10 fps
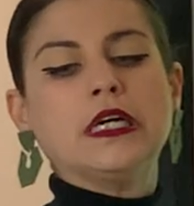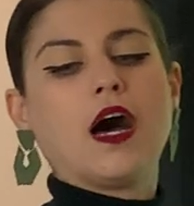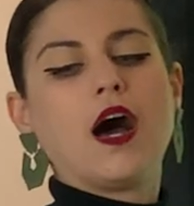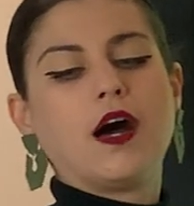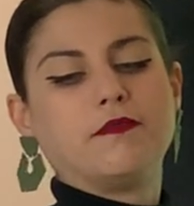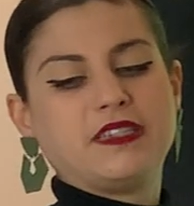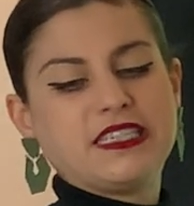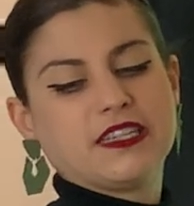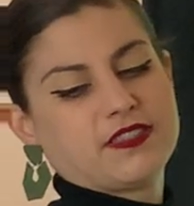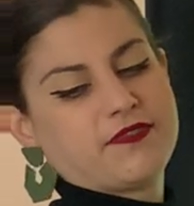um,
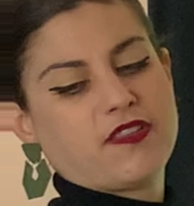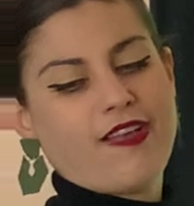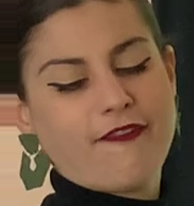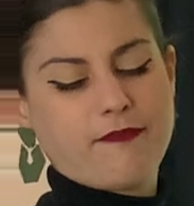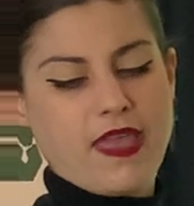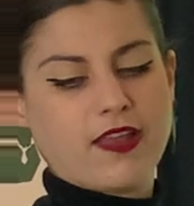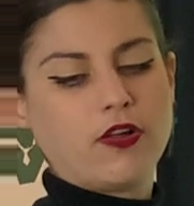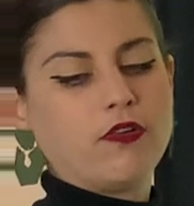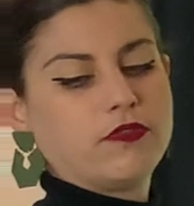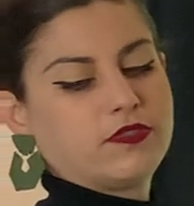details of the left
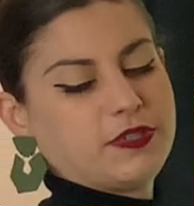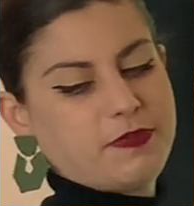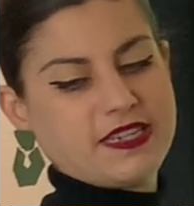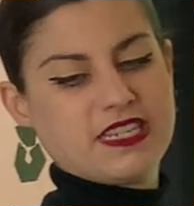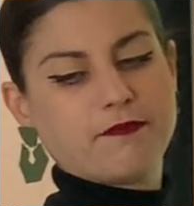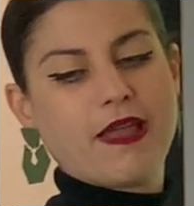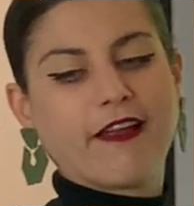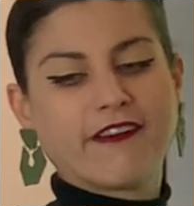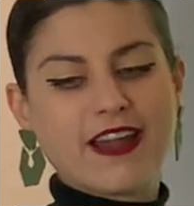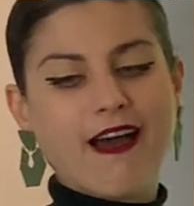panel depicting
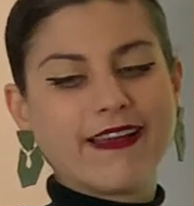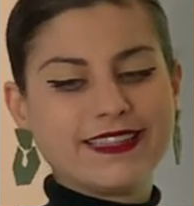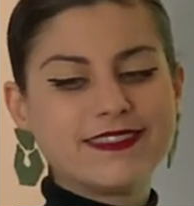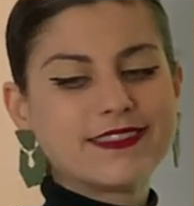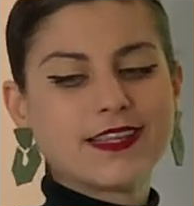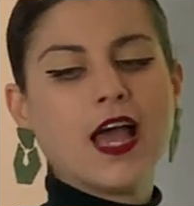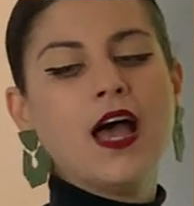paradise.